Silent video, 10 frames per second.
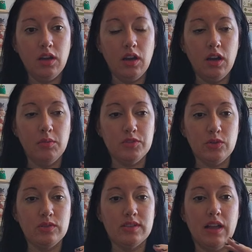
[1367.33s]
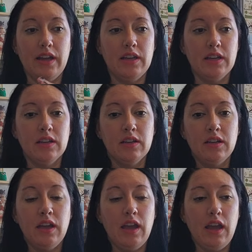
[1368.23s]
Um, so it's like
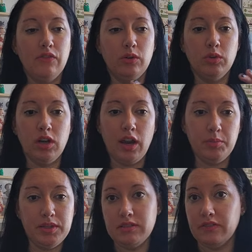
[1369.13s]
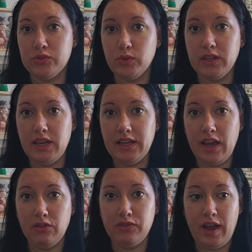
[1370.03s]
everyone got a piece of 28
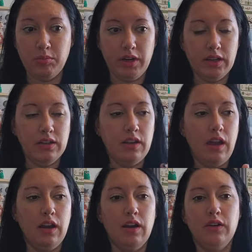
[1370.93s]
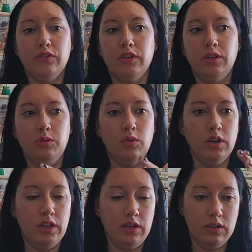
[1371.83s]
count fabric.
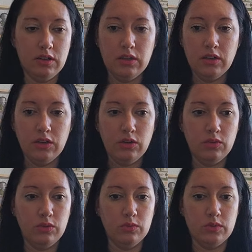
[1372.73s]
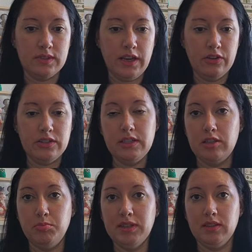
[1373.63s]
Everyone was
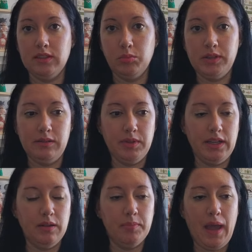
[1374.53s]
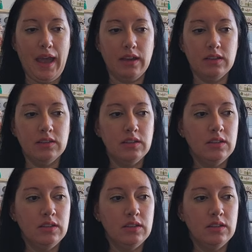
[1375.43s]
guaranteed Mill Hill Bead Pit Pack.